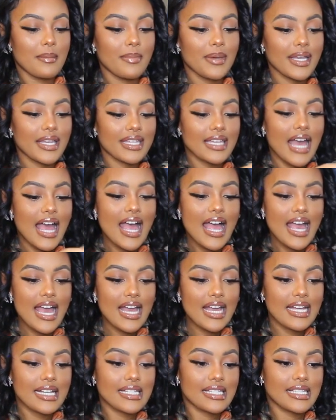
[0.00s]
But
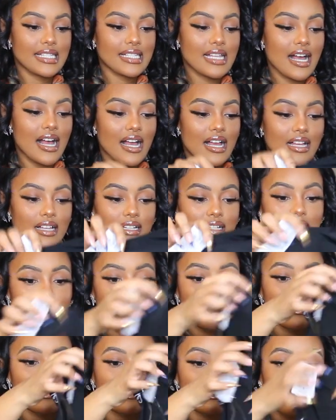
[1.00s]
yes, uh,
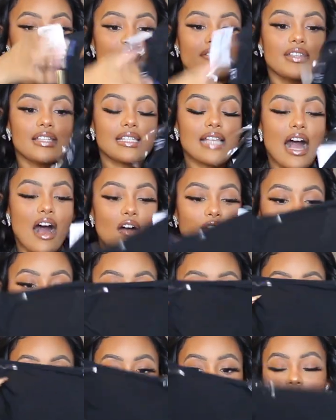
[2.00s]
love this
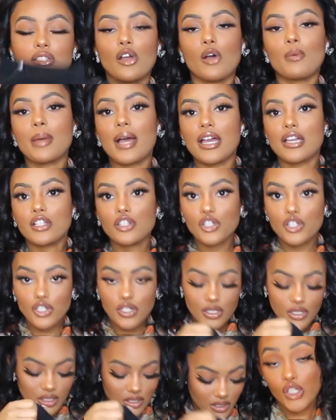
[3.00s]
outfit so
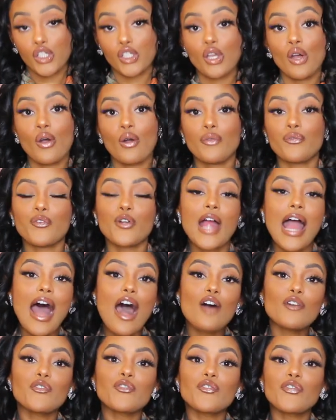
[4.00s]
much. So for
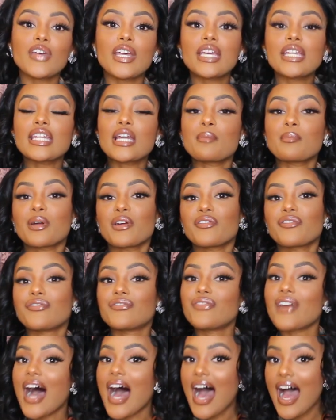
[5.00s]
outfit number
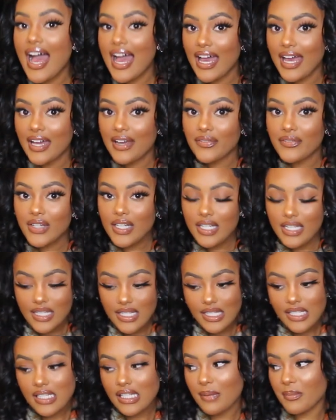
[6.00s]
five,
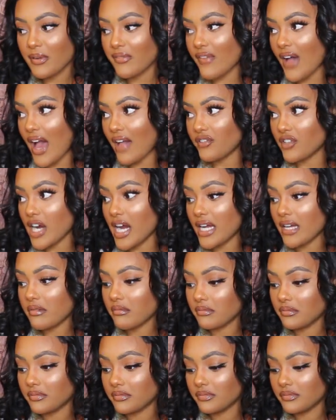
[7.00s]
this is number five, right?
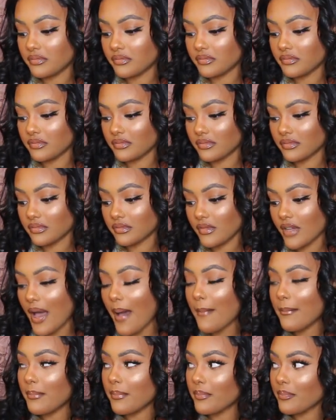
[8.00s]

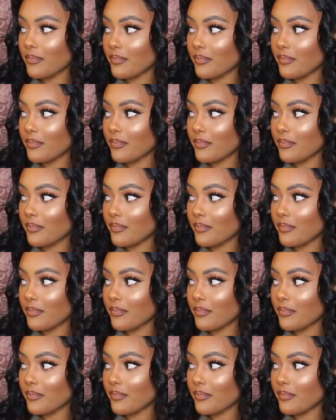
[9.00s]
Yep.